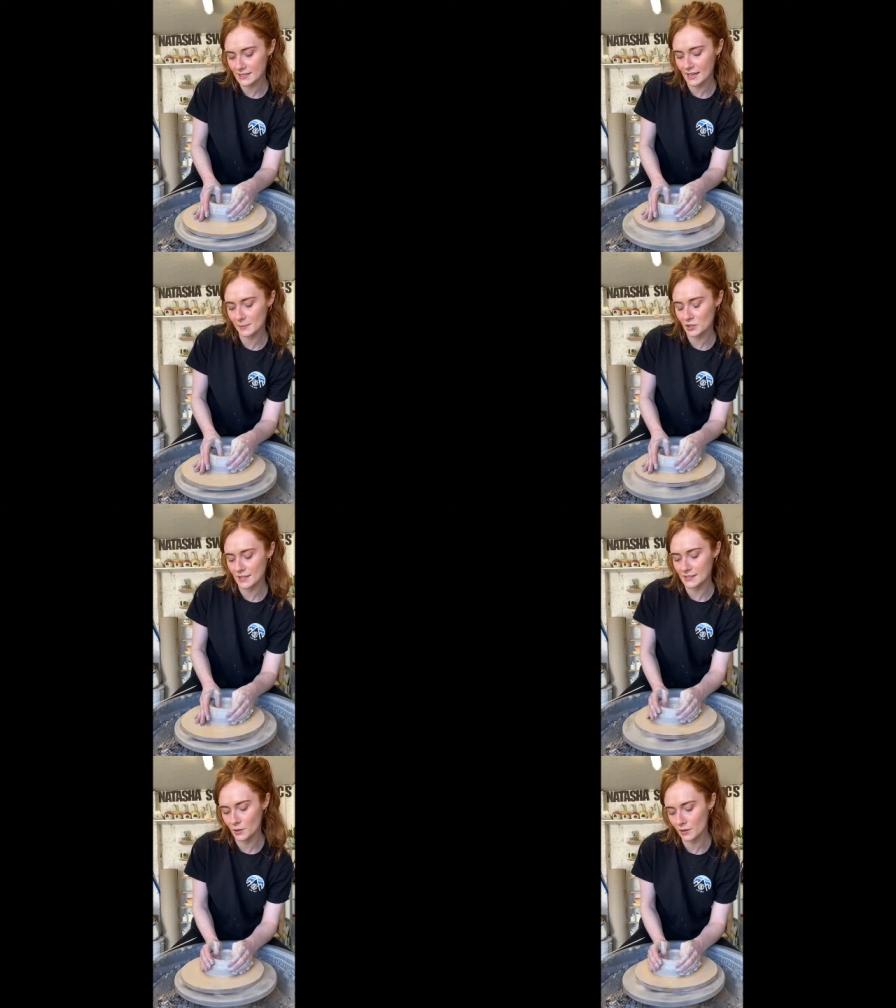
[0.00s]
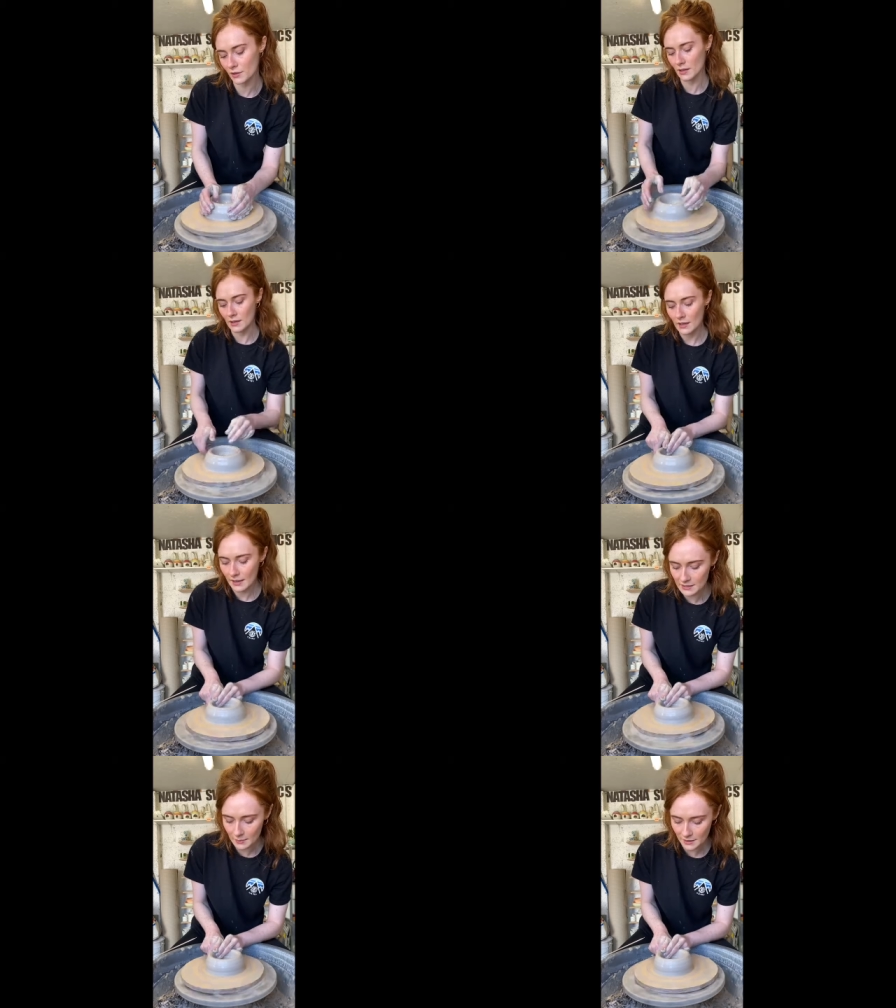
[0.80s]
and then I'm compressing the
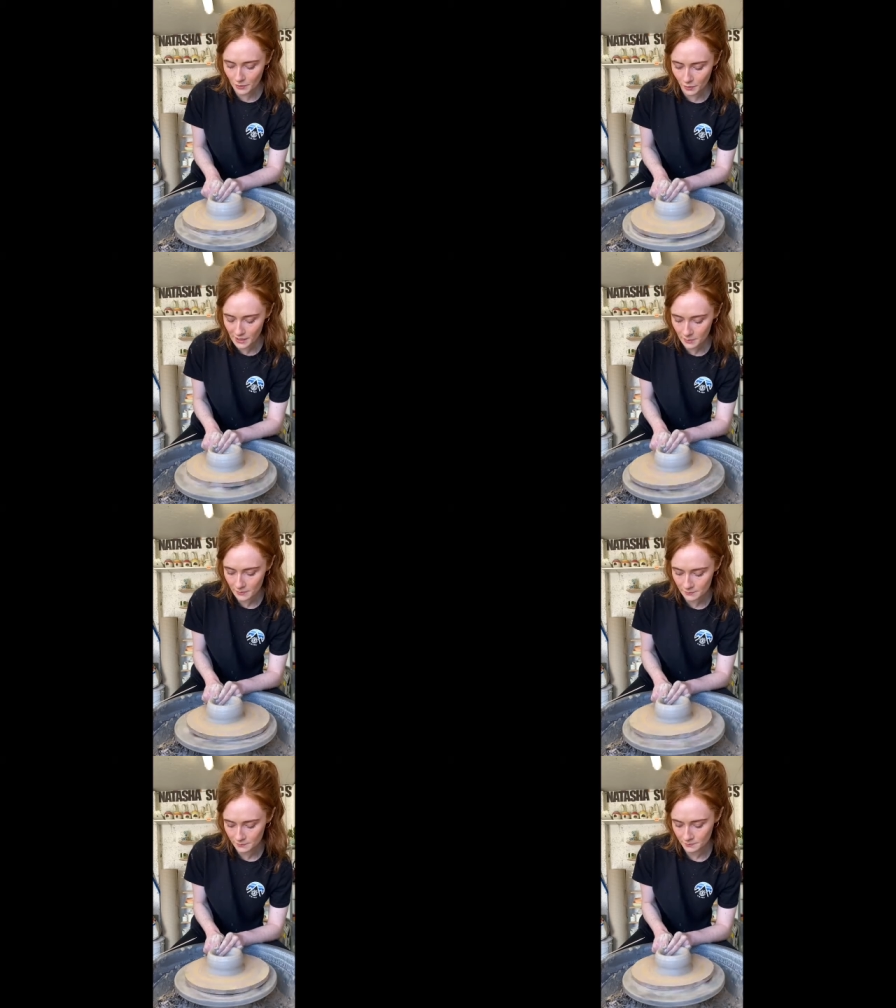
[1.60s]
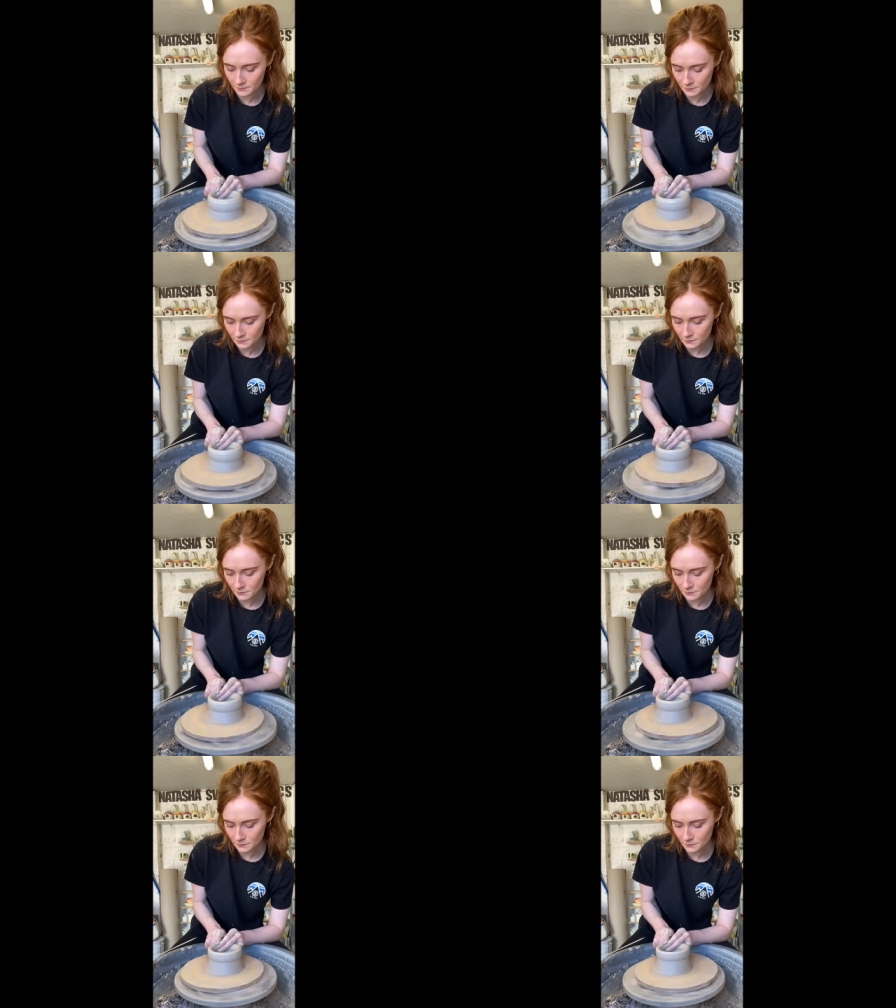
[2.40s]
base and making sure that it's
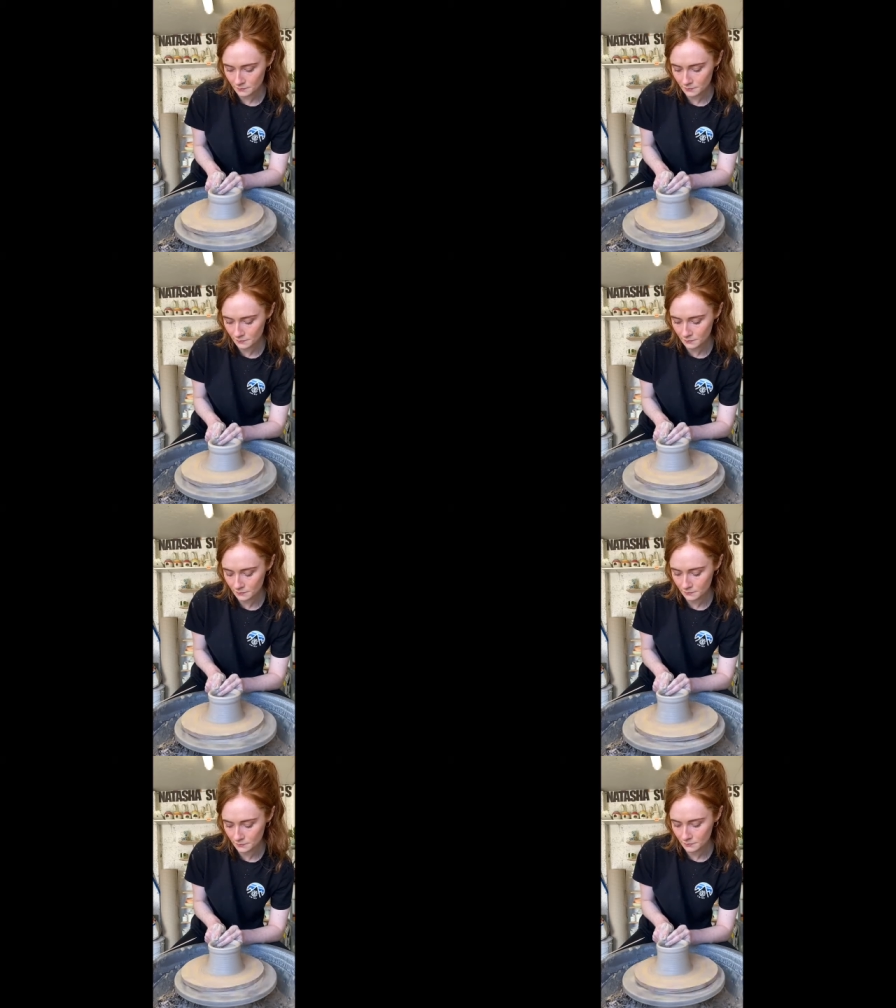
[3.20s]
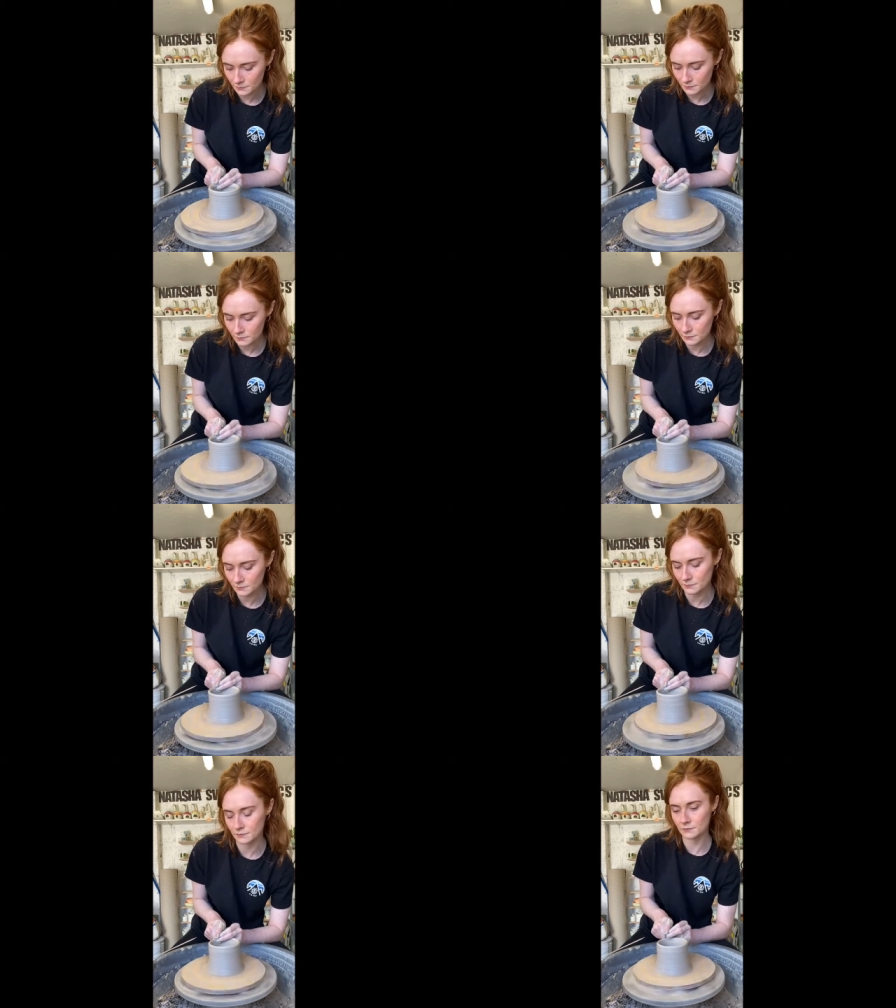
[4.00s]
nice and even and scooped
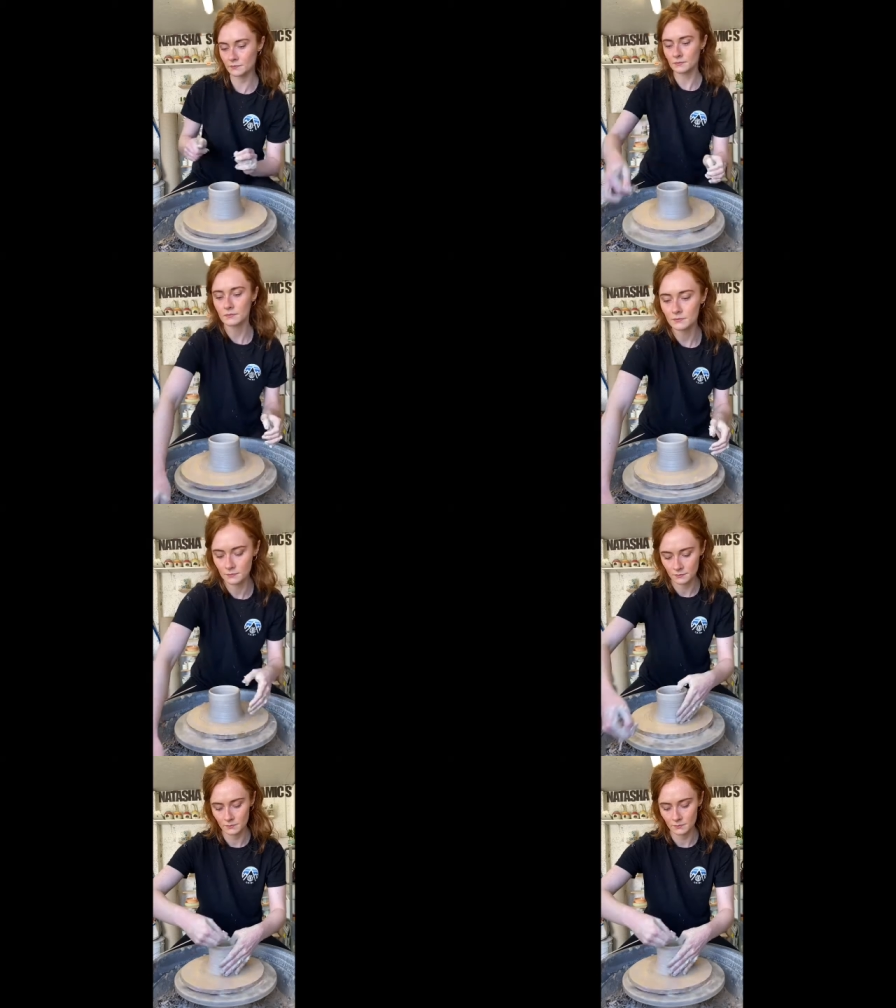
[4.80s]
towards the wall.